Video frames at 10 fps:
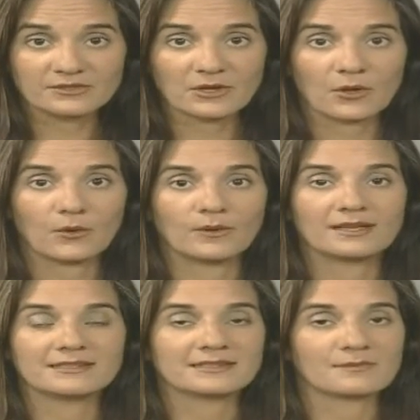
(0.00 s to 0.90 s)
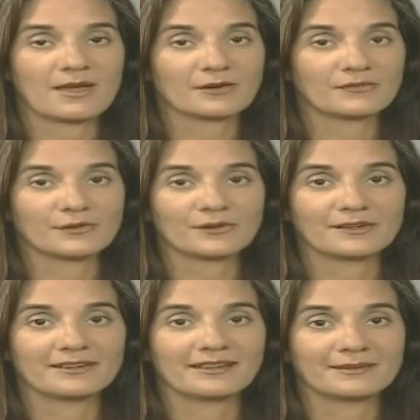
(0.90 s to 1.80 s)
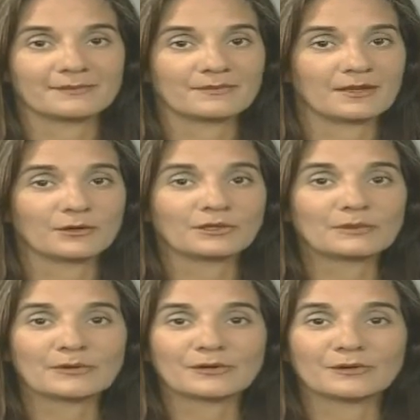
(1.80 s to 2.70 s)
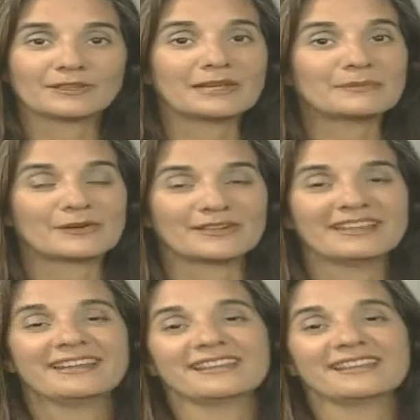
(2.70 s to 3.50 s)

So it doesn't matter if you're an early bird or a late bird,